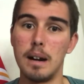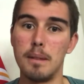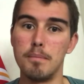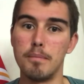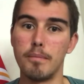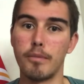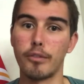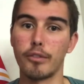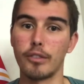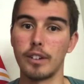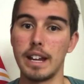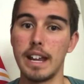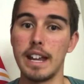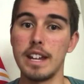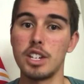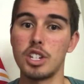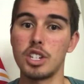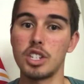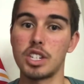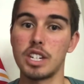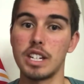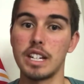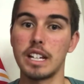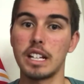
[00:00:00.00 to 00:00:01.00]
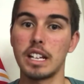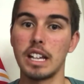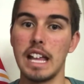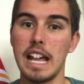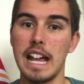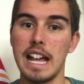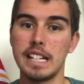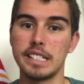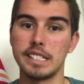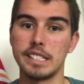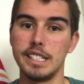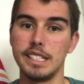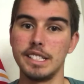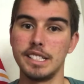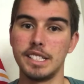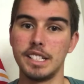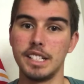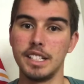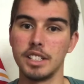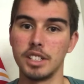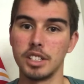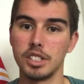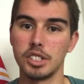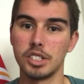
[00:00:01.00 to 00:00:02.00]
free agency class, this
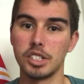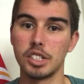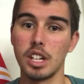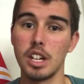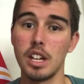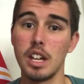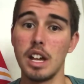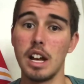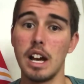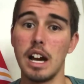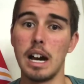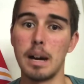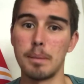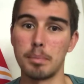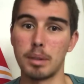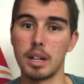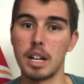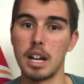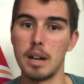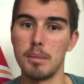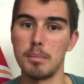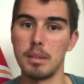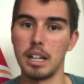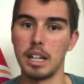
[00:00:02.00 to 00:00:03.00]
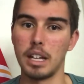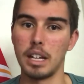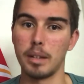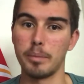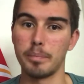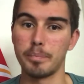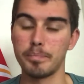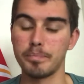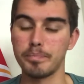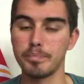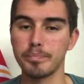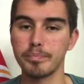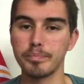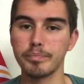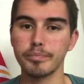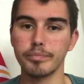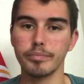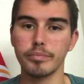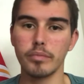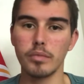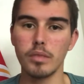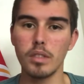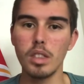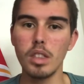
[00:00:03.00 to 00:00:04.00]
year's upcoming,
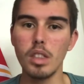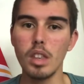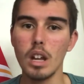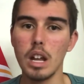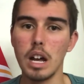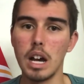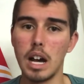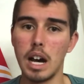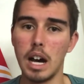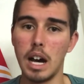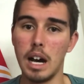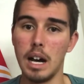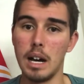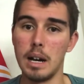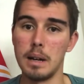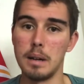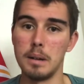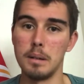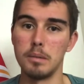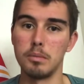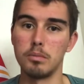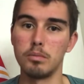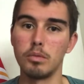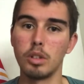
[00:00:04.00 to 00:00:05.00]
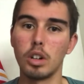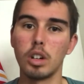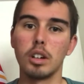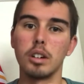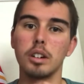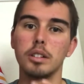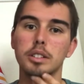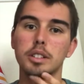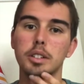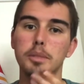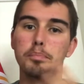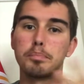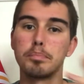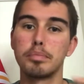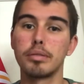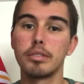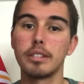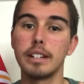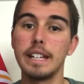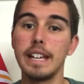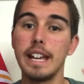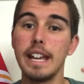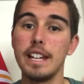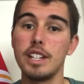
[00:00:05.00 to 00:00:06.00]
or the
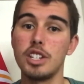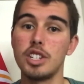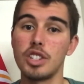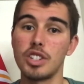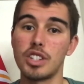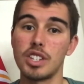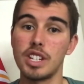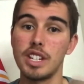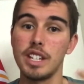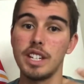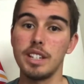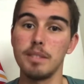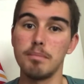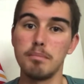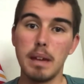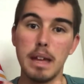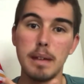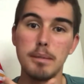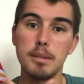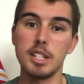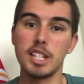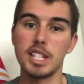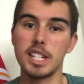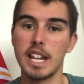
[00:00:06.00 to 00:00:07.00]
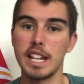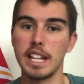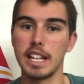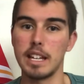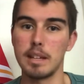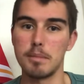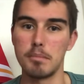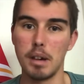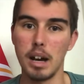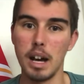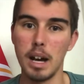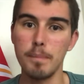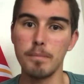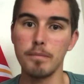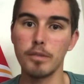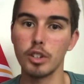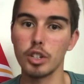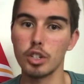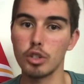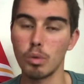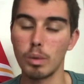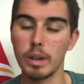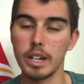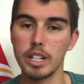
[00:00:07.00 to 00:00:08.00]
pre-agency, maybe setting him up for
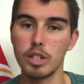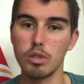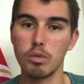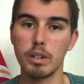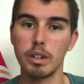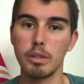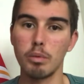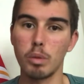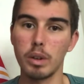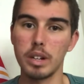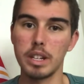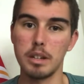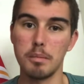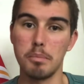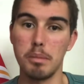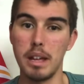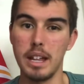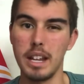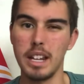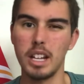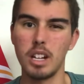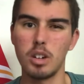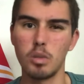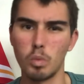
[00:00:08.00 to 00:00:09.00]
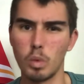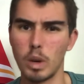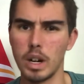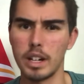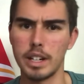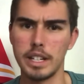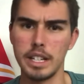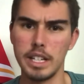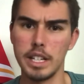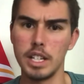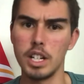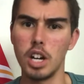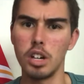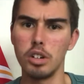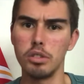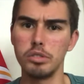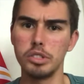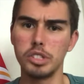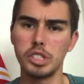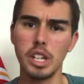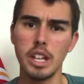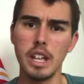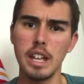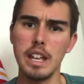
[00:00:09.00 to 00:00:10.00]
2021, depending on where he
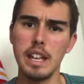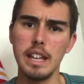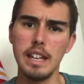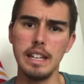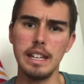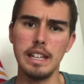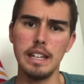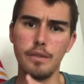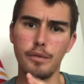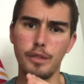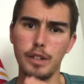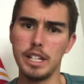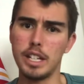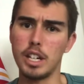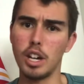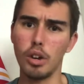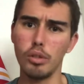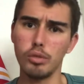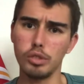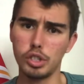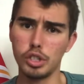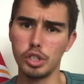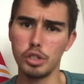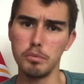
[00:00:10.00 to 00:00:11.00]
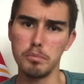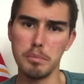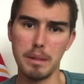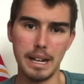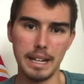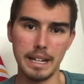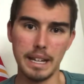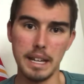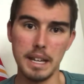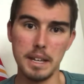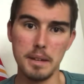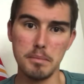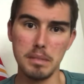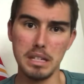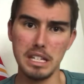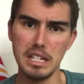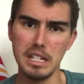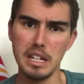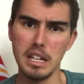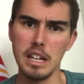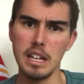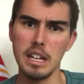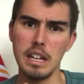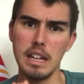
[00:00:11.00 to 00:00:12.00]
goes. If he goes to
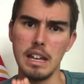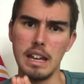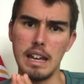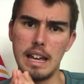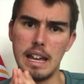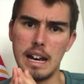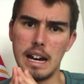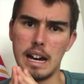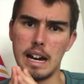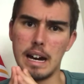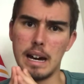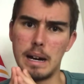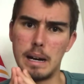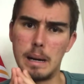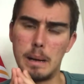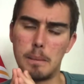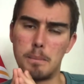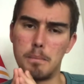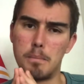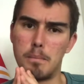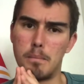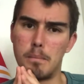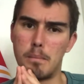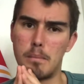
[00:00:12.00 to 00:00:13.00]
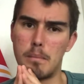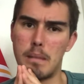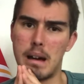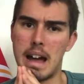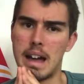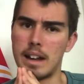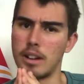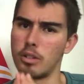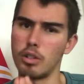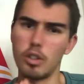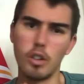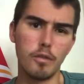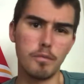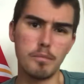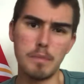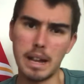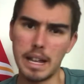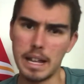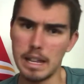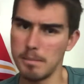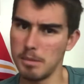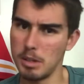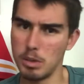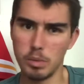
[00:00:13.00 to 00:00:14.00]
Miami, I don't know if
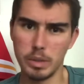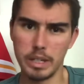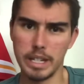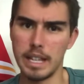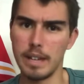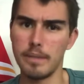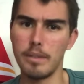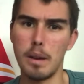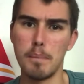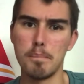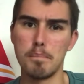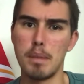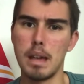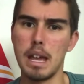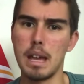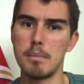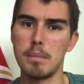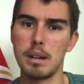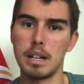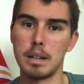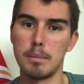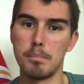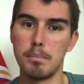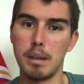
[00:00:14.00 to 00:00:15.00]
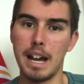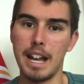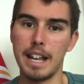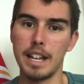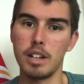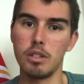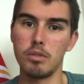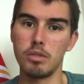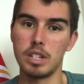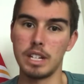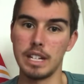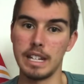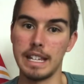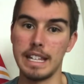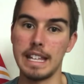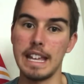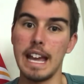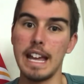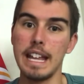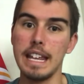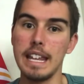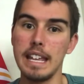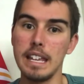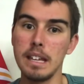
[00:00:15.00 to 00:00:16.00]
Miami would give up Bam Adebayo to
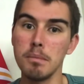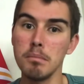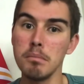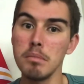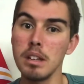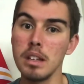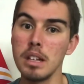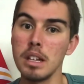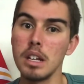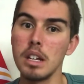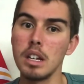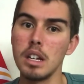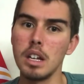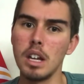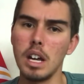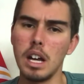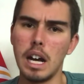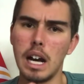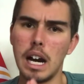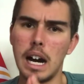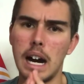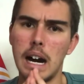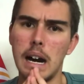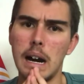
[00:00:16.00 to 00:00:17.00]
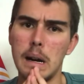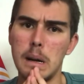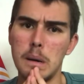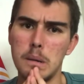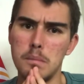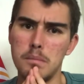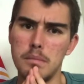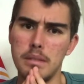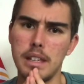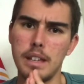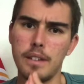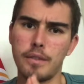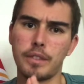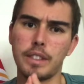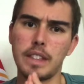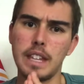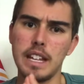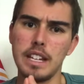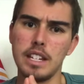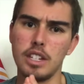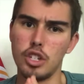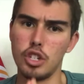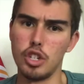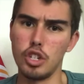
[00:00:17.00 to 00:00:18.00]
get him. If
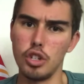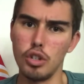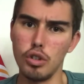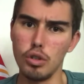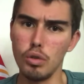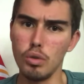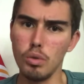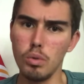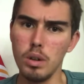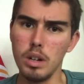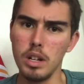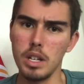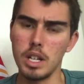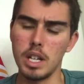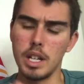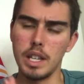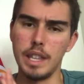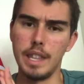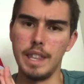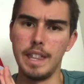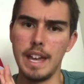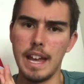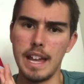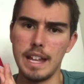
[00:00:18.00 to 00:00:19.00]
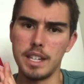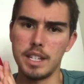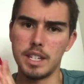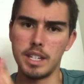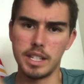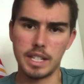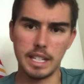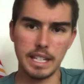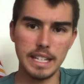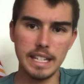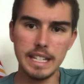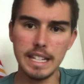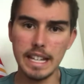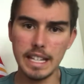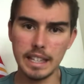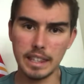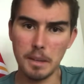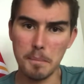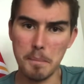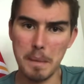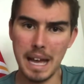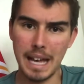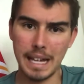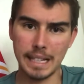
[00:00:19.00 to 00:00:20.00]
they do, then does he get the
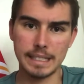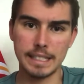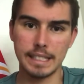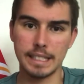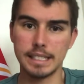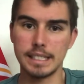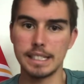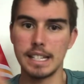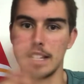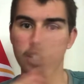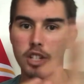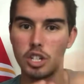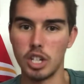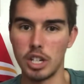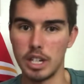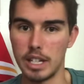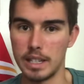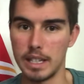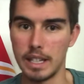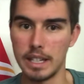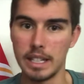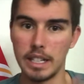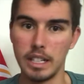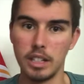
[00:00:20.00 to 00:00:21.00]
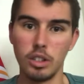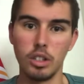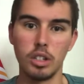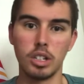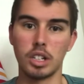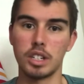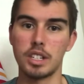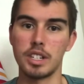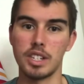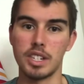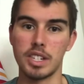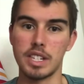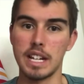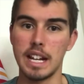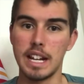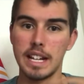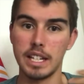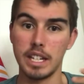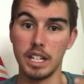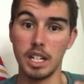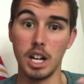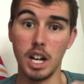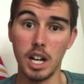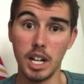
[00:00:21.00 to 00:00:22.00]
max extension and then they look to sign
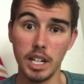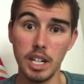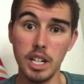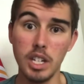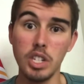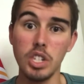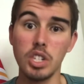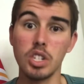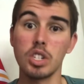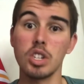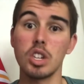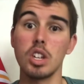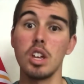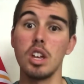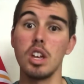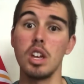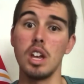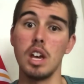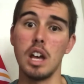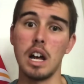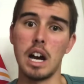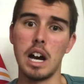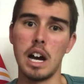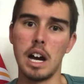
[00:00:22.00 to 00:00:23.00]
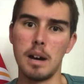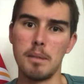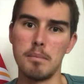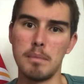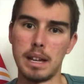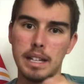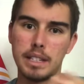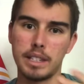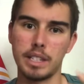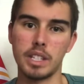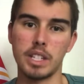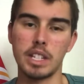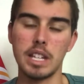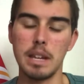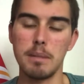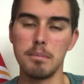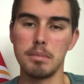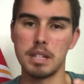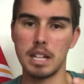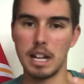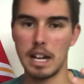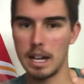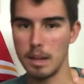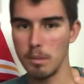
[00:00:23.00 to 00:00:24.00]
Giannis? At the same
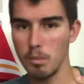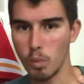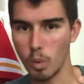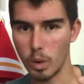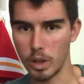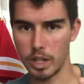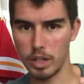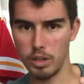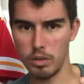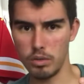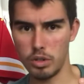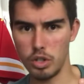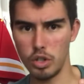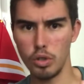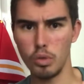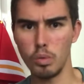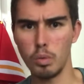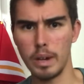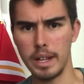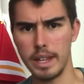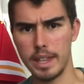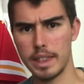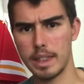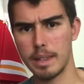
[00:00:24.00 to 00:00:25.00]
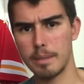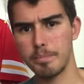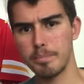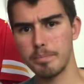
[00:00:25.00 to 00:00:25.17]
time, what do you do with